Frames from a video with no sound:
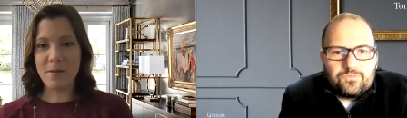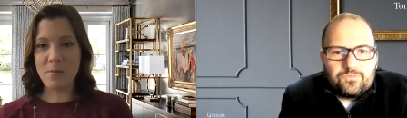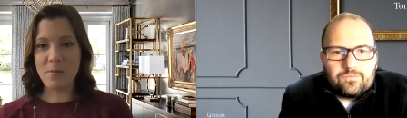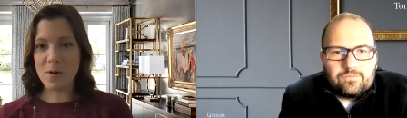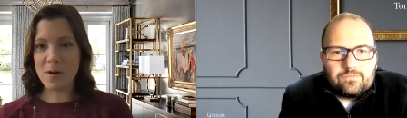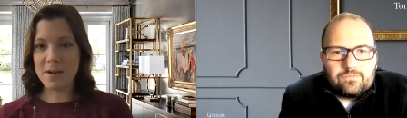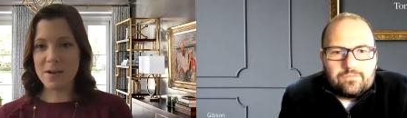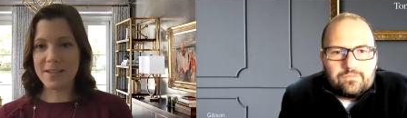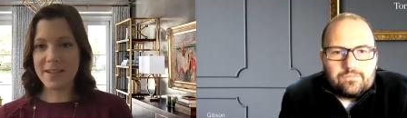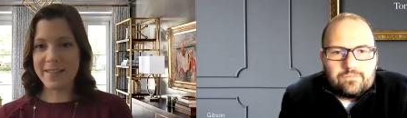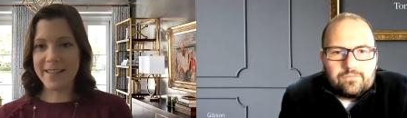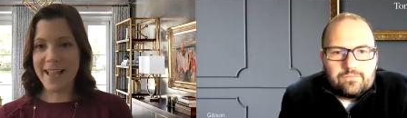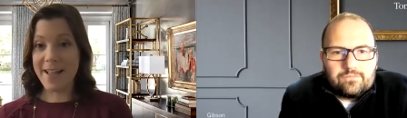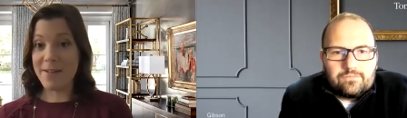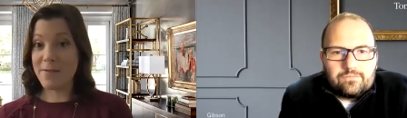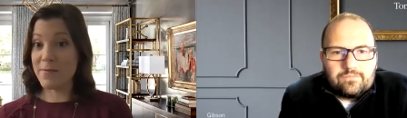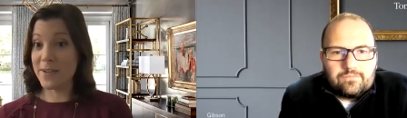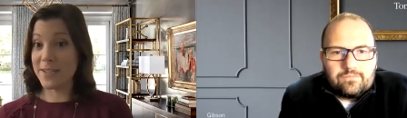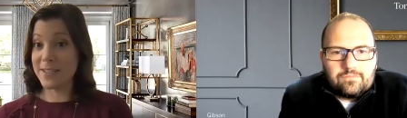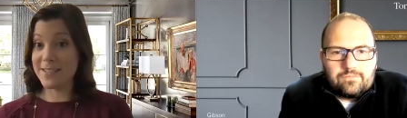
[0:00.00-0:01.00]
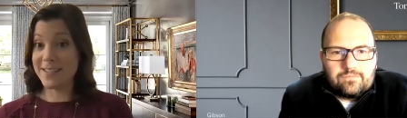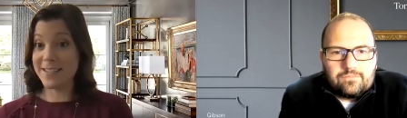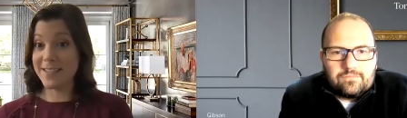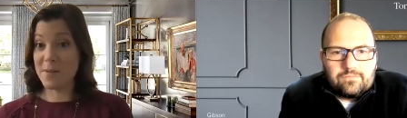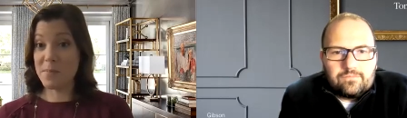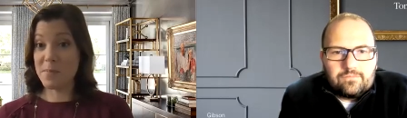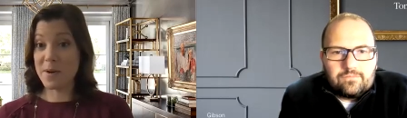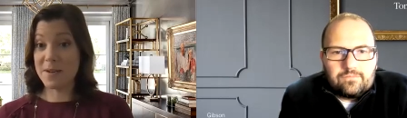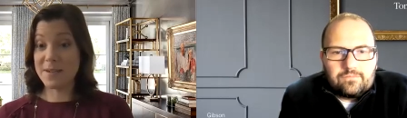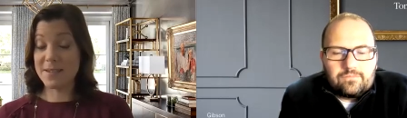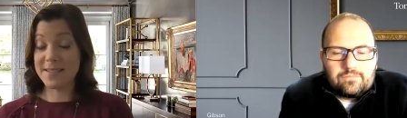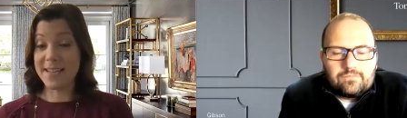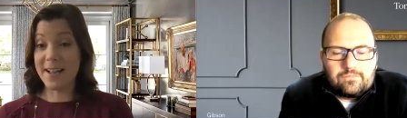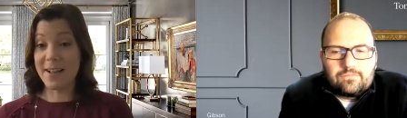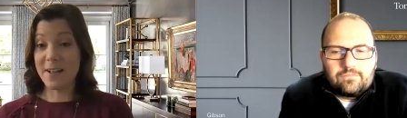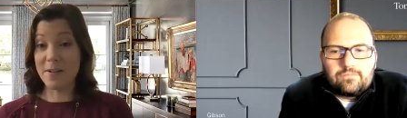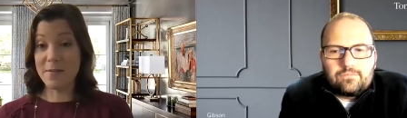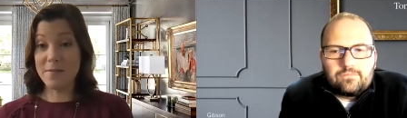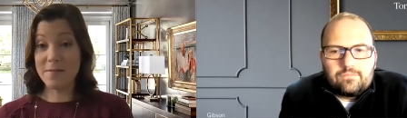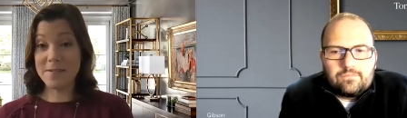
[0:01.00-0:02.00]
Speaker 1: worked on that, fixed it up
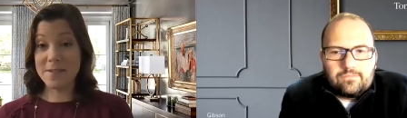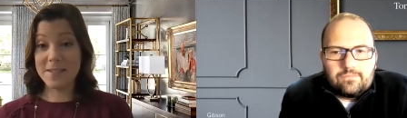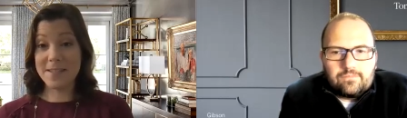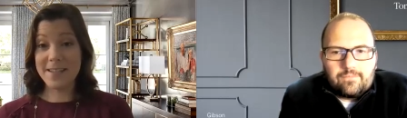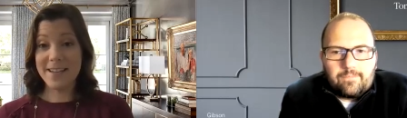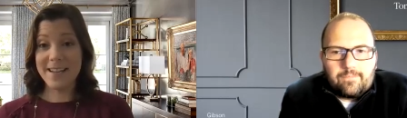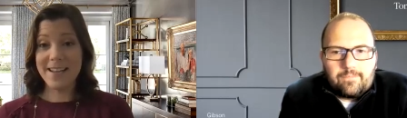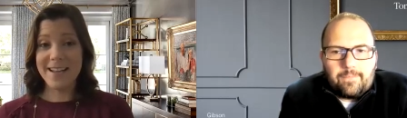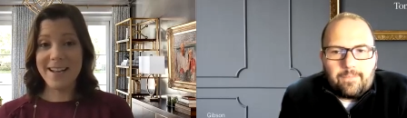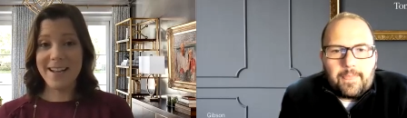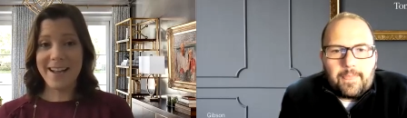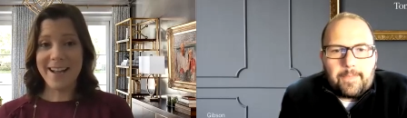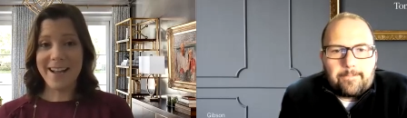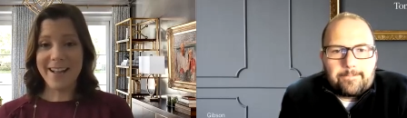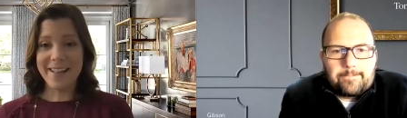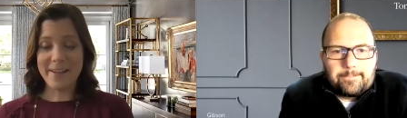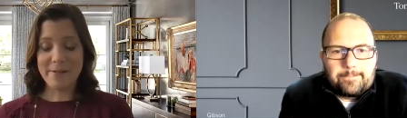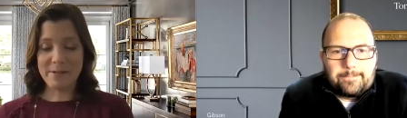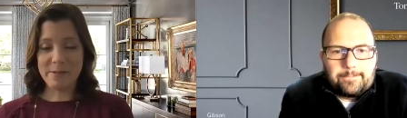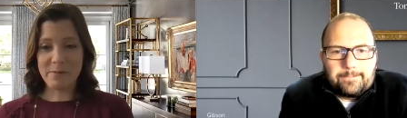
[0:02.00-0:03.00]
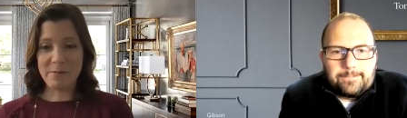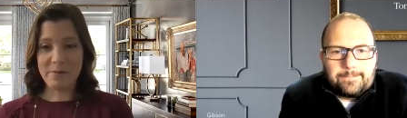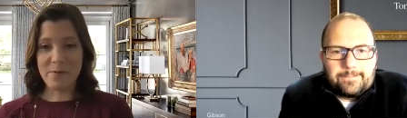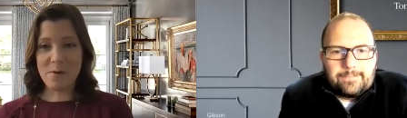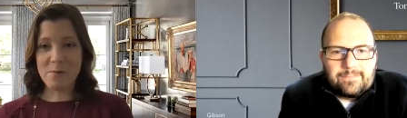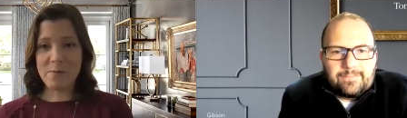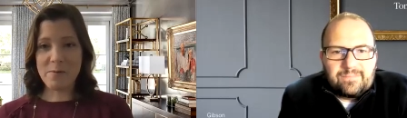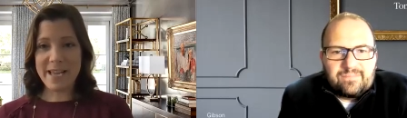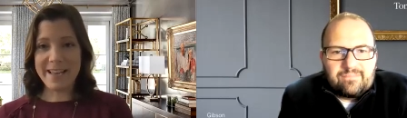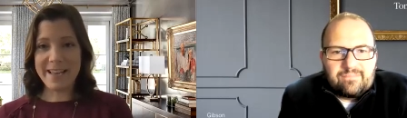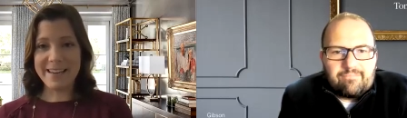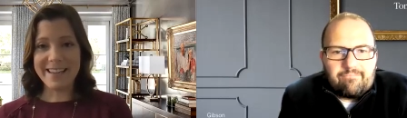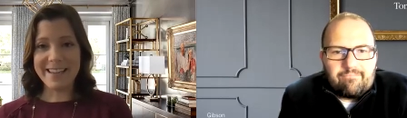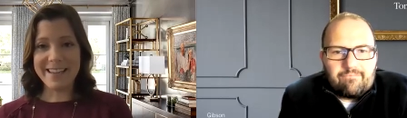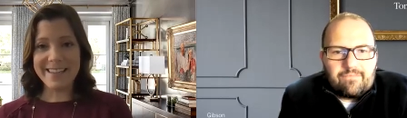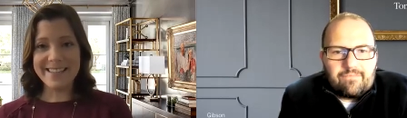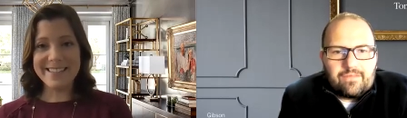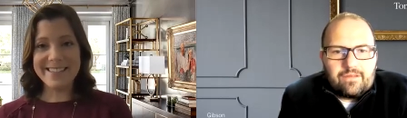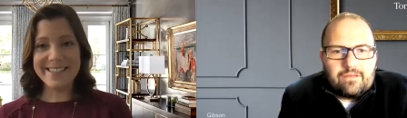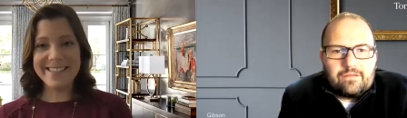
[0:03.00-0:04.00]
ourselves. That was before we had
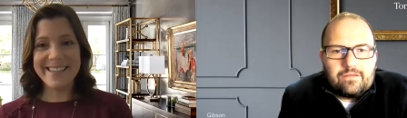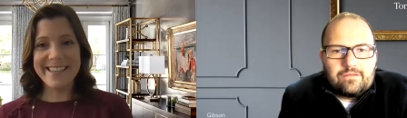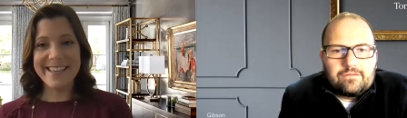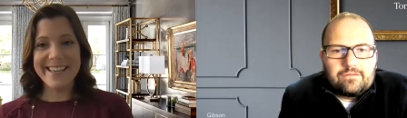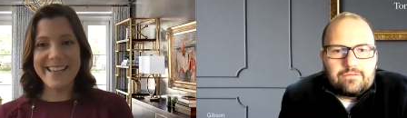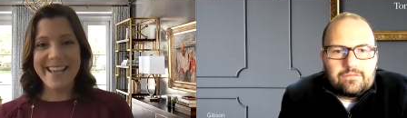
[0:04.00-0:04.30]
kids.